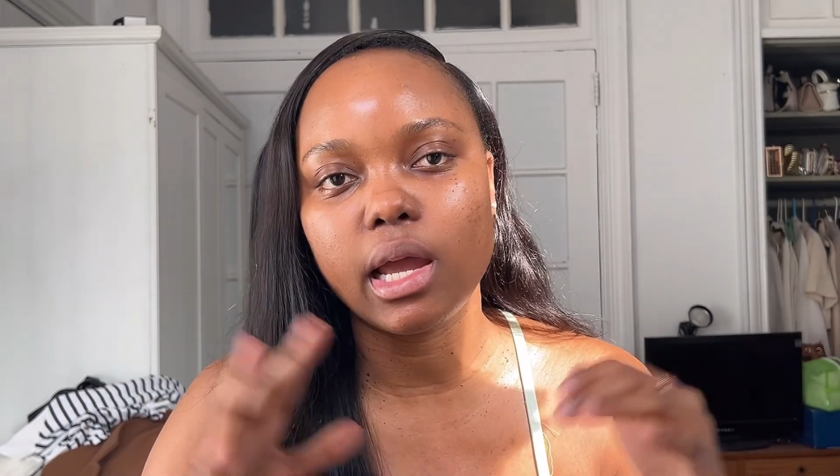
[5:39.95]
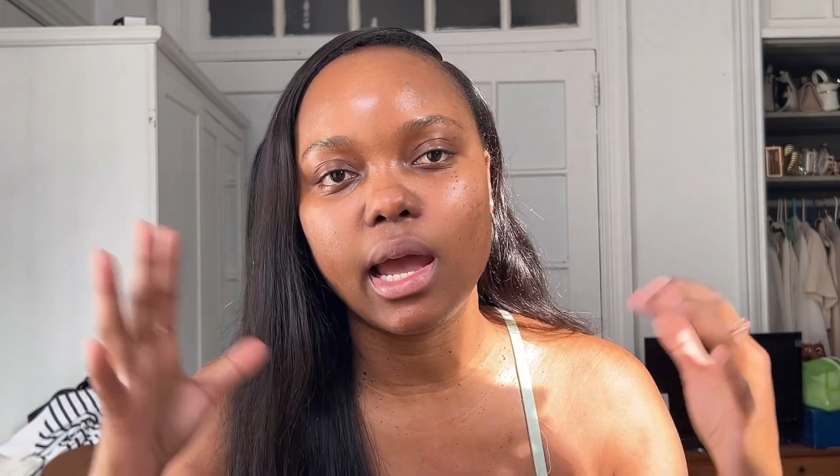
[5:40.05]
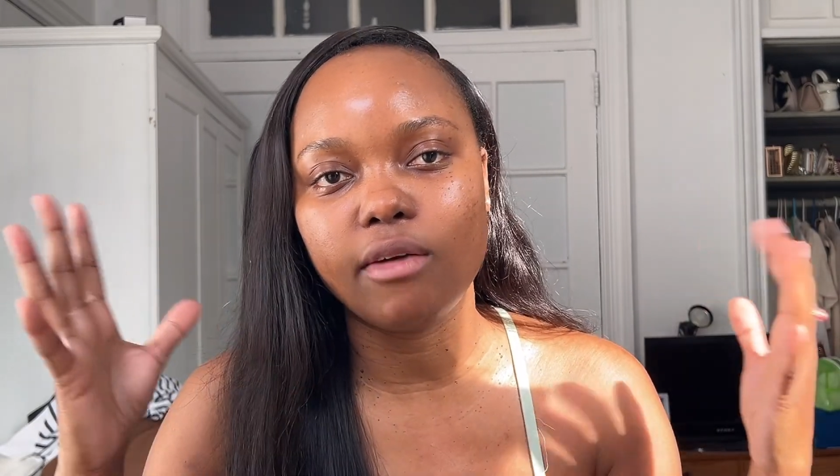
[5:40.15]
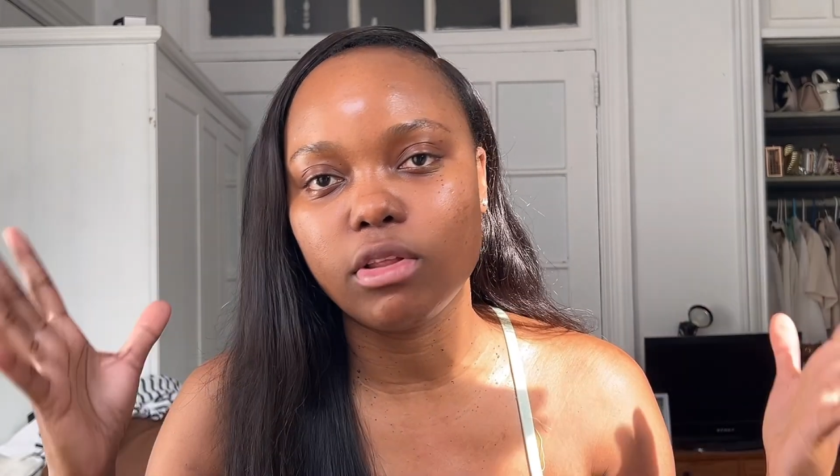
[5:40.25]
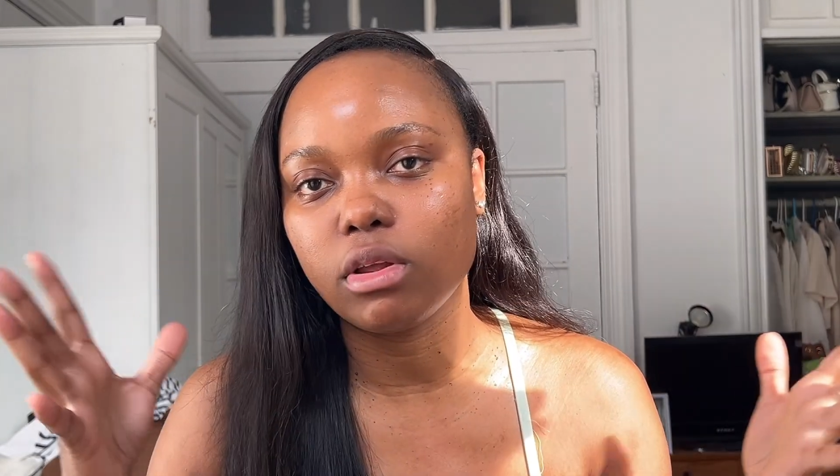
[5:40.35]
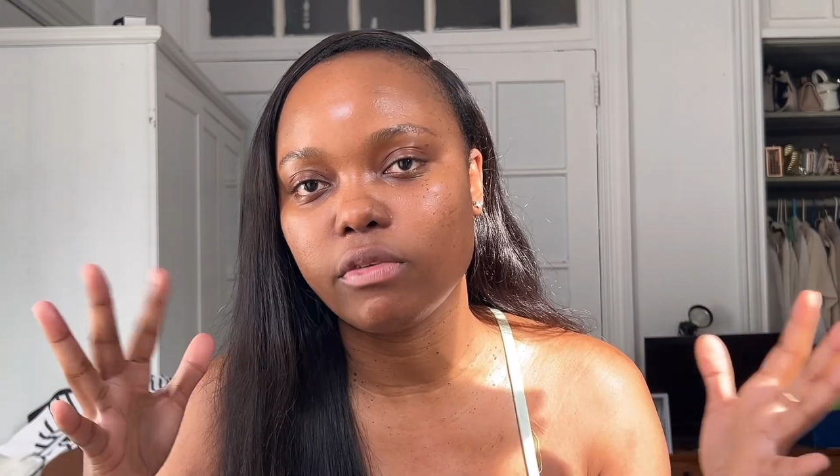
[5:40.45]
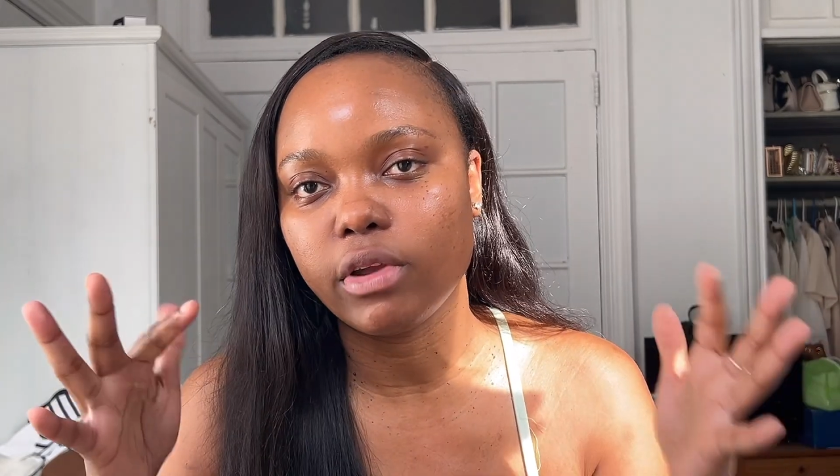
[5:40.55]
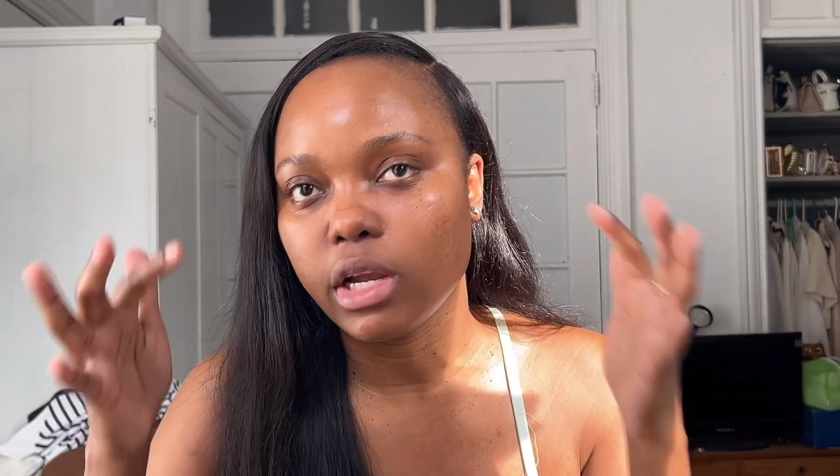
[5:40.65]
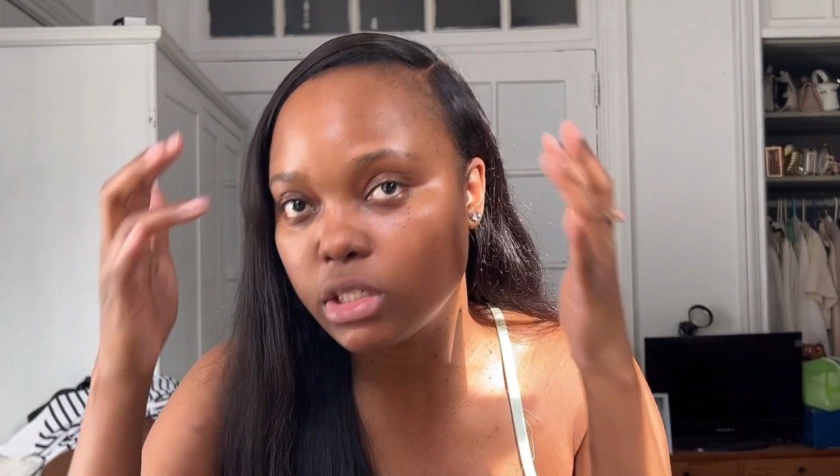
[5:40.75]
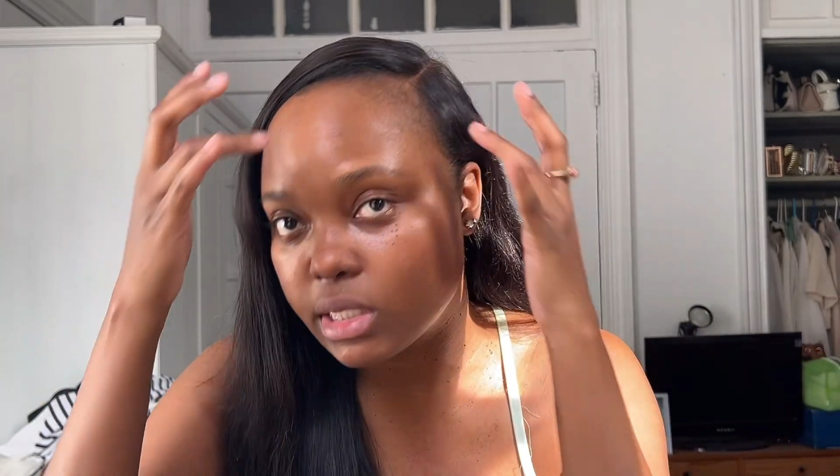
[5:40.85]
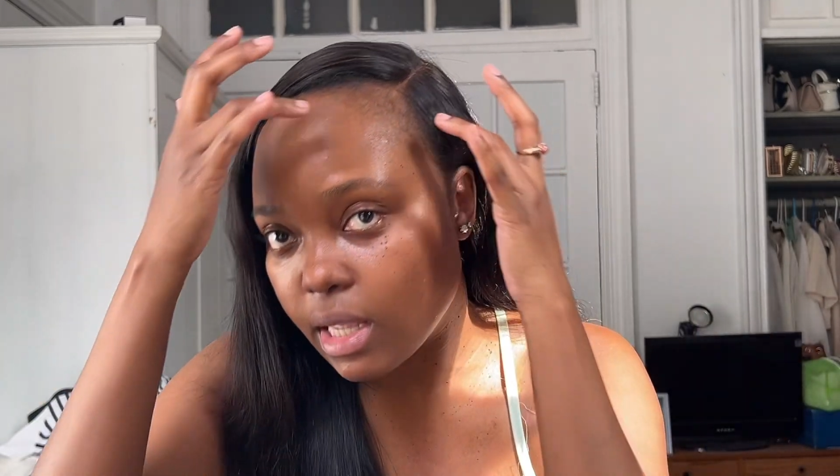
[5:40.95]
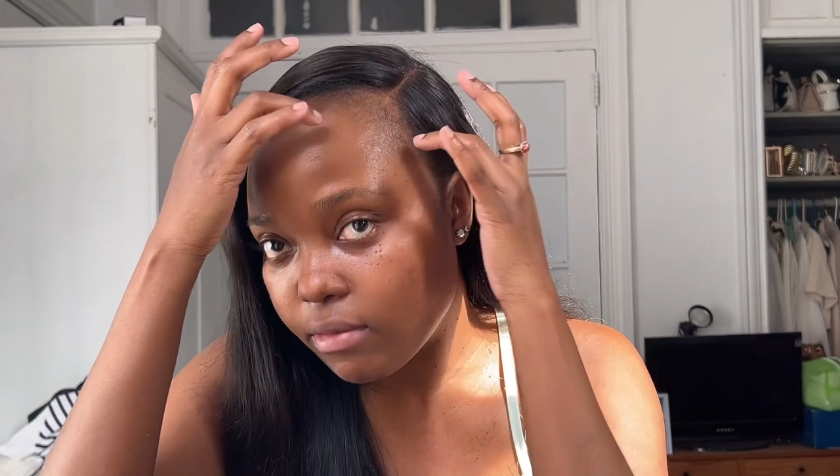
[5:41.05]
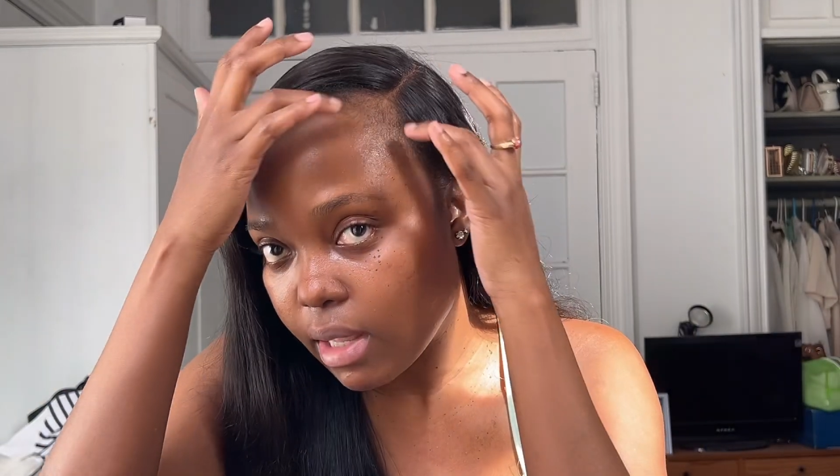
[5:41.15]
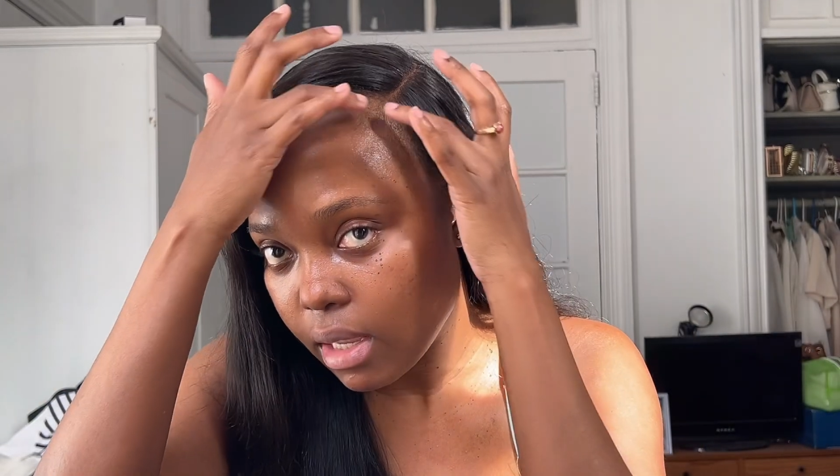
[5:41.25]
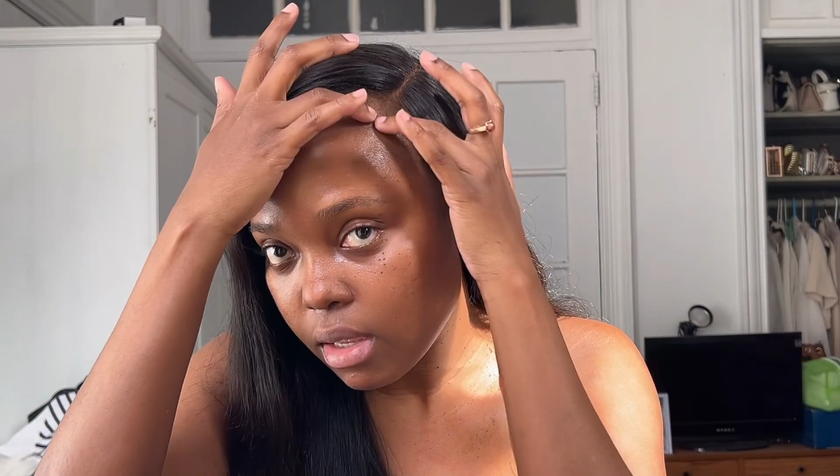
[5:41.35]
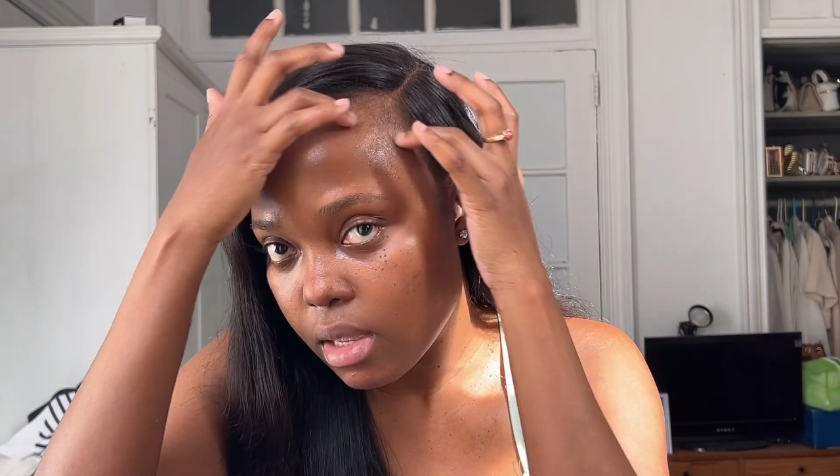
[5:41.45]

I have a lot of hair. I just have like